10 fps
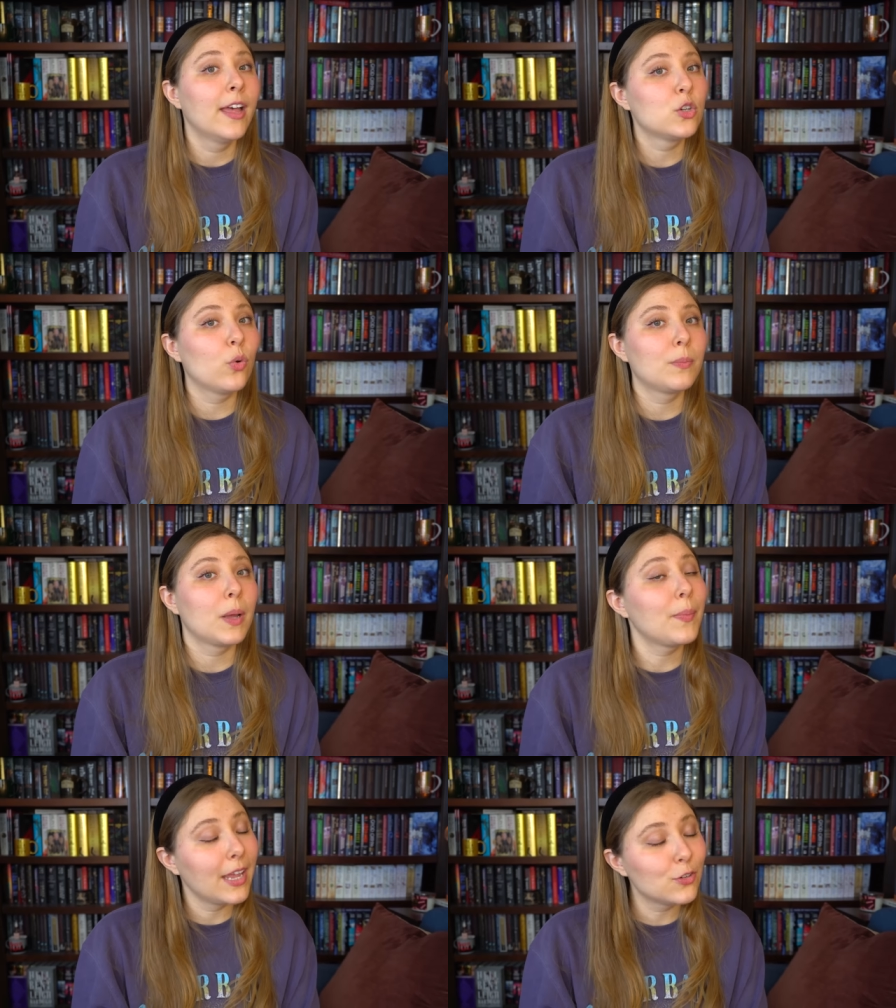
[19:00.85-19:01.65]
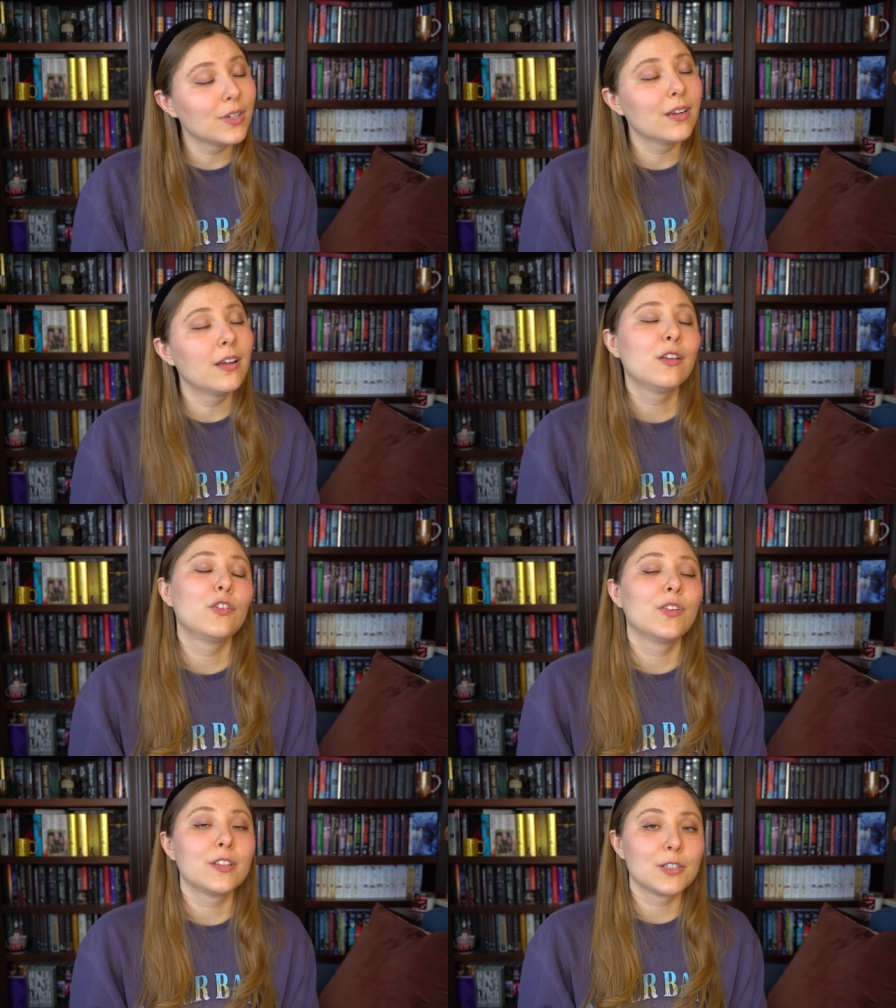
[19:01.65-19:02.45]
Join my Patreon if
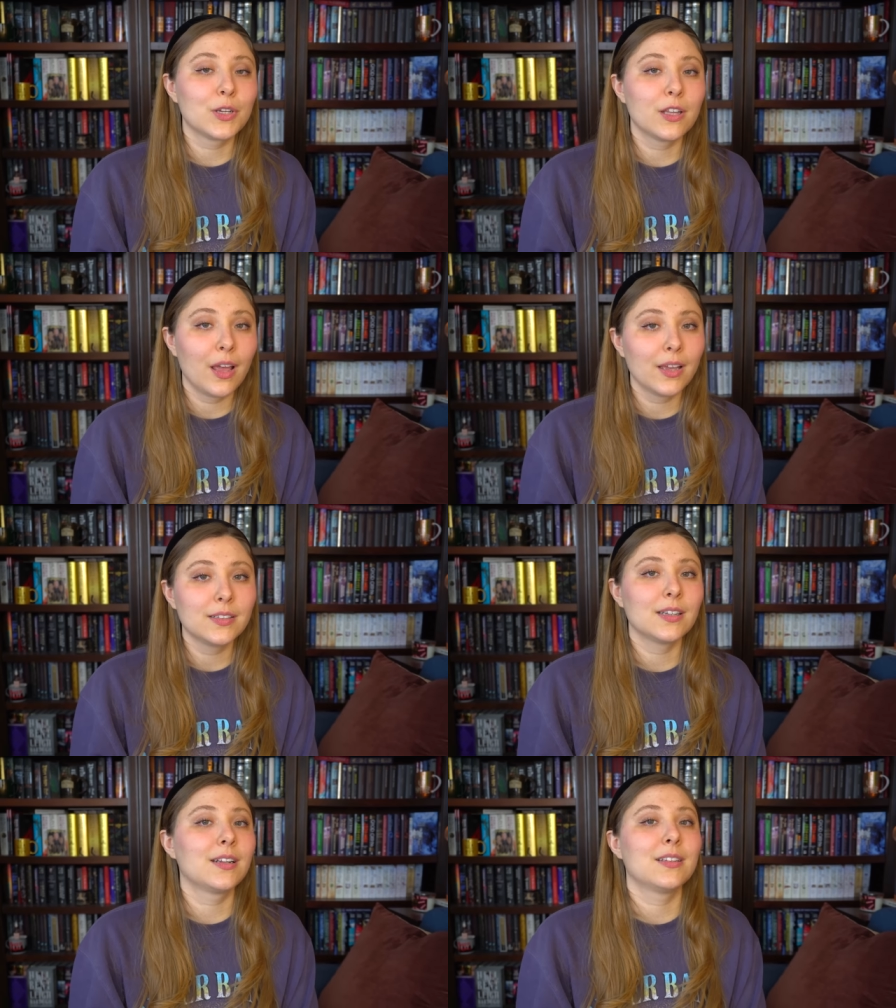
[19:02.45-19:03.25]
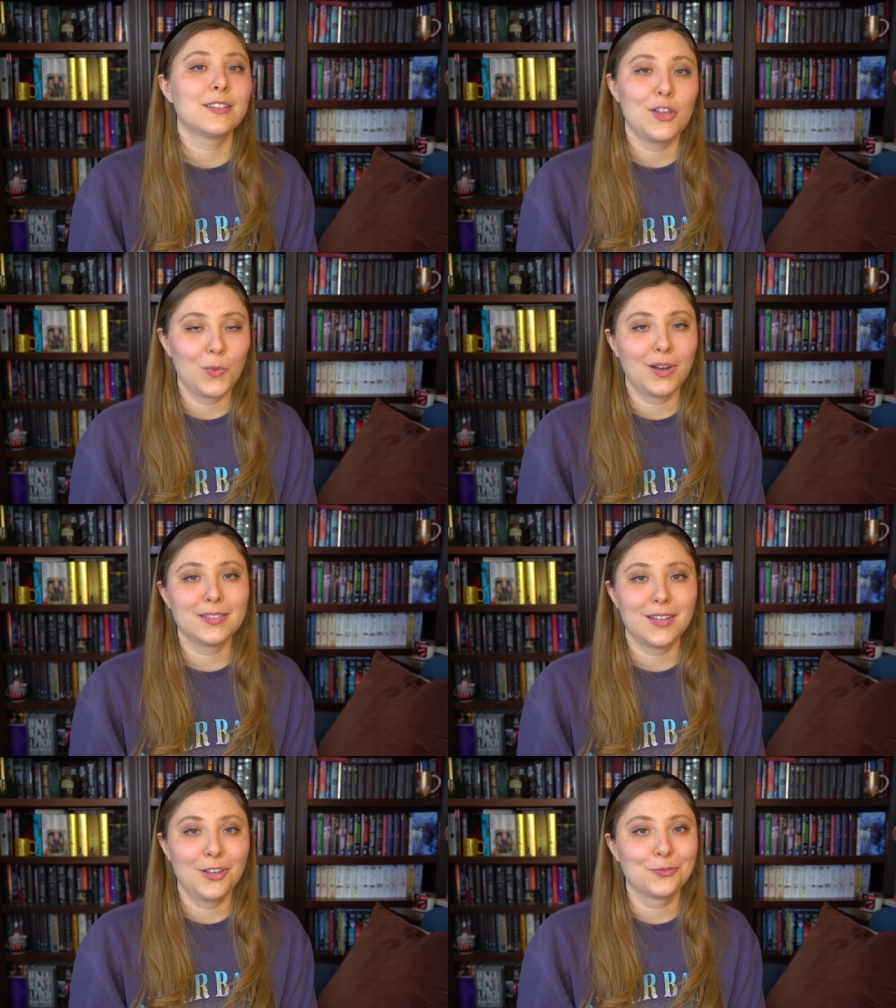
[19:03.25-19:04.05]
you feel so inclined, and I'll see you when I
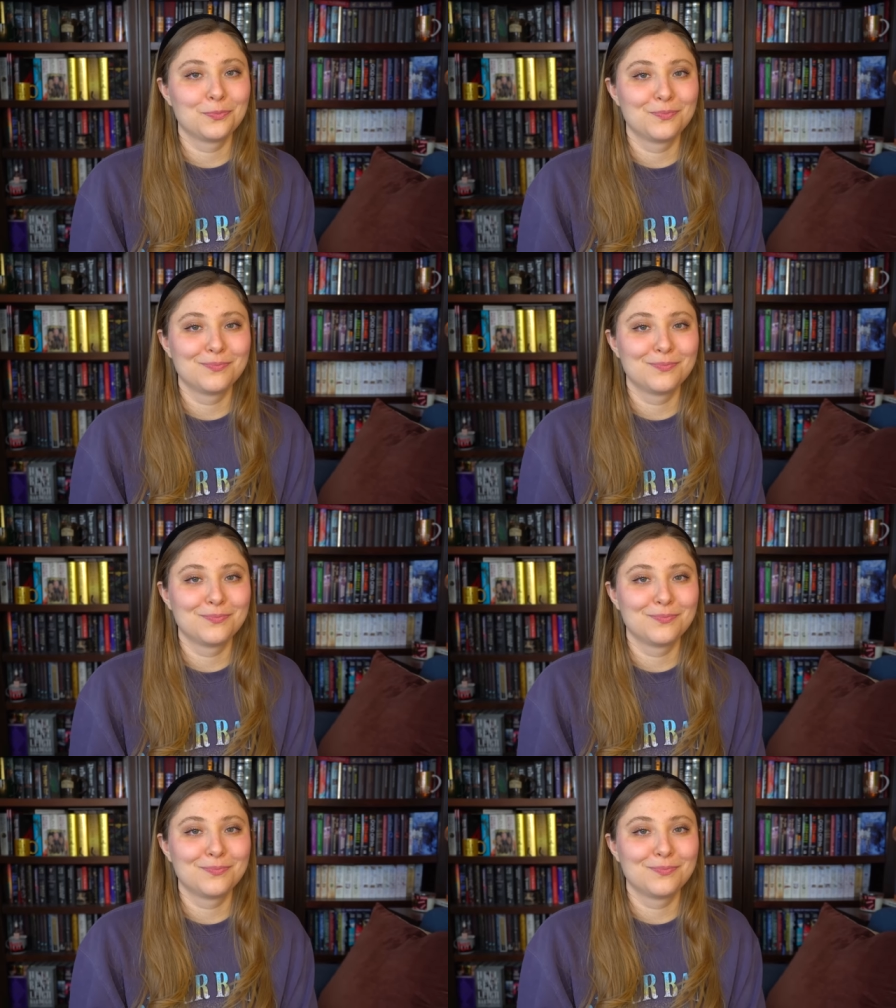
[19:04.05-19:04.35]
see you.